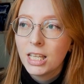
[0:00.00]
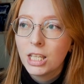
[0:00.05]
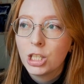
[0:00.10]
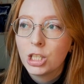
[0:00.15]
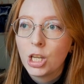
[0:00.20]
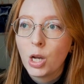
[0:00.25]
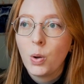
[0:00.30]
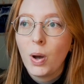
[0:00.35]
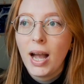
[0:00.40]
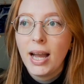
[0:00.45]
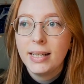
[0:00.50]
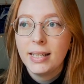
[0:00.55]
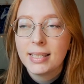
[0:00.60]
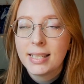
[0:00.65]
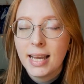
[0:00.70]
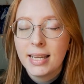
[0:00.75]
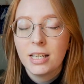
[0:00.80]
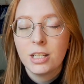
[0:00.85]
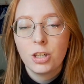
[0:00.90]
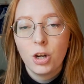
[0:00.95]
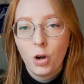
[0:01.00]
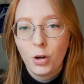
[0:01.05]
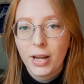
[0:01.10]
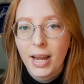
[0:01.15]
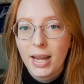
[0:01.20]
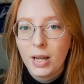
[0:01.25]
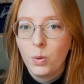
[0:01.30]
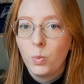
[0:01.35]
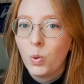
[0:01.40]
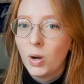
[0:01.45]
So I decided,
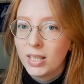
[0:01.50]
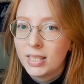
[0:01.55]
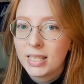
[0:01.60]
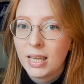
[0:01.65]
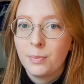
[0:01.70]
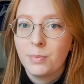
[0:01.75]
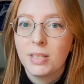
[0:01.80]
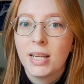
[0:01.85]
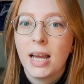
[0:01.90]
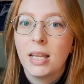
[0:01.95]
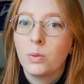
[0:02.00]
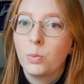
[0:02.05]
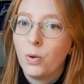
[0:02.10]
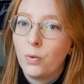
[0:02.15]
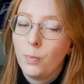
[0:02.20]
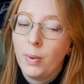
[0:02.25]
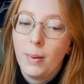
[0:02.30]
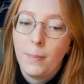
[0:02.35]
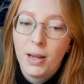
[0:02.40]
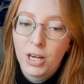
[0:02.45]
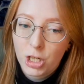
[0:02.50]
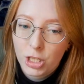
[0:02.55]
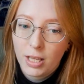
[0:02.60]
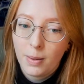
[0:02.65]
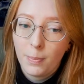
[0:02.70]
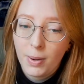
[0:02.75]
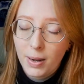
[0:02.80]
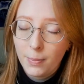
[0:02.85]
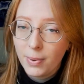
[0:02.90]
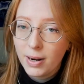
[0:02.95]
okay, once I'm done with my bachelor
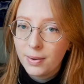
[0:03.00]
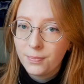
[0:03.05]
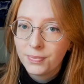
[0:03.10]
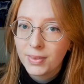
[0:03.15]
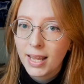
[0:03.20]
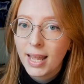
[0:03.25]
paper,